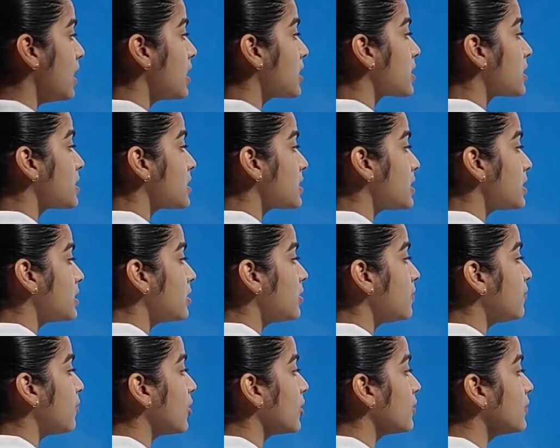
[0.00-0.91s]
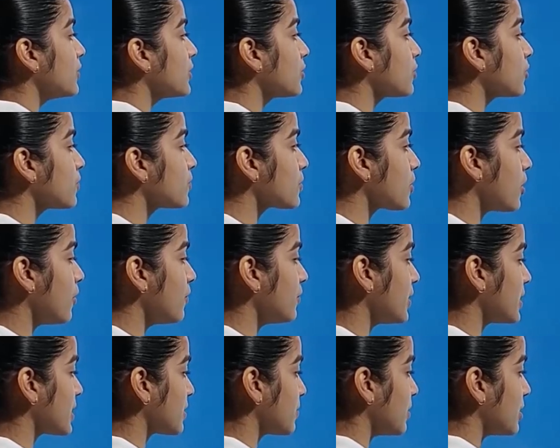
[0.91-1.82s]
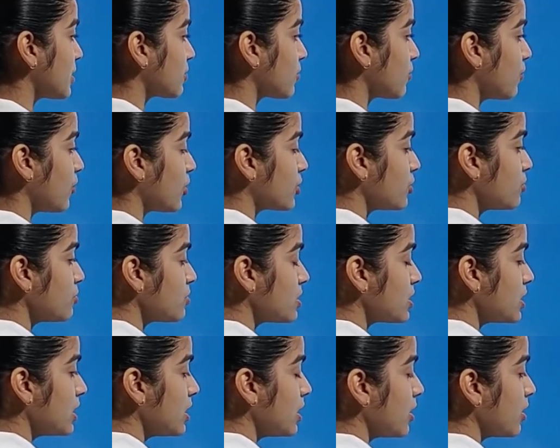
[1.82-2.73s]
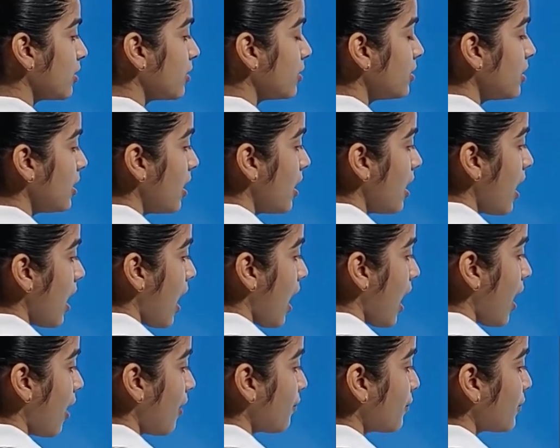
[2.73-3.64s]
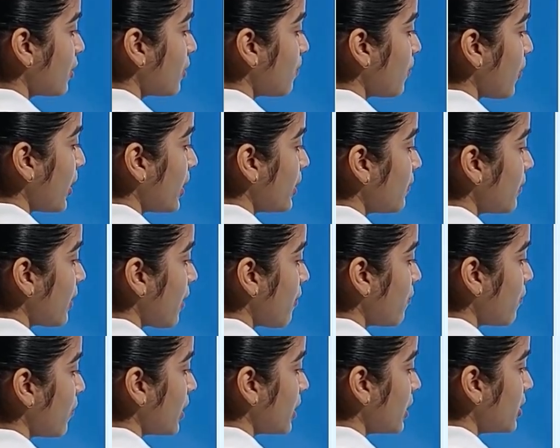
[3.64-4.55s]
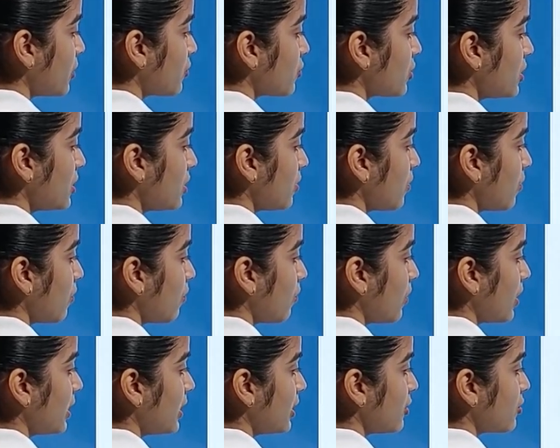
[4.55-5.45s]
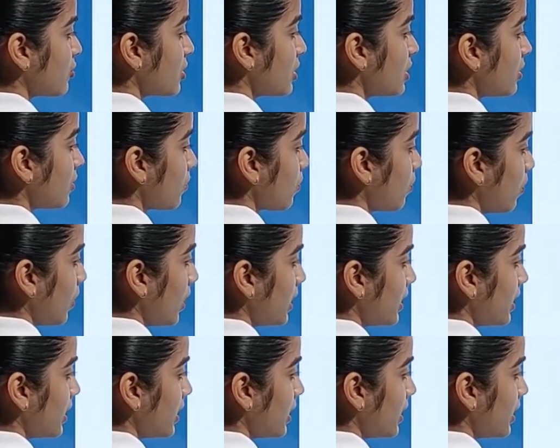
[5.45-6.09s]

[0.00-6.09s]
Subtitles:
Consider the following groups of decimal. So what you see here, after point we have 1 digit, 1 digit, 1